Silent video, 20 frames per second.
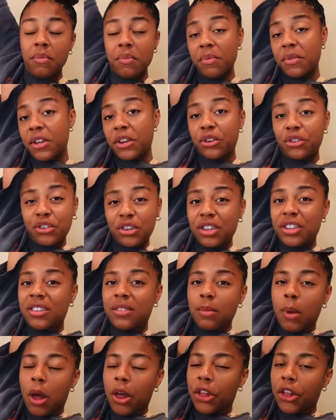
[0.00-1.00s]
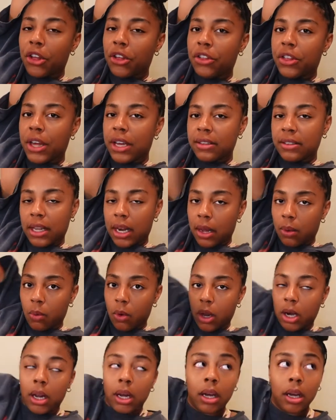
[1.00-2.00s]
there's just smaller things that I
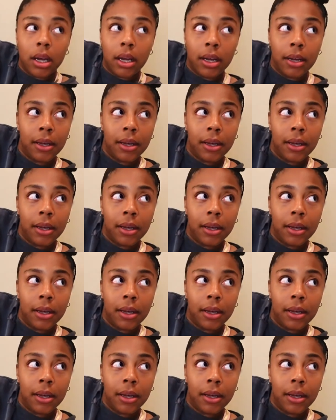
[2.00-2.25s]
wanna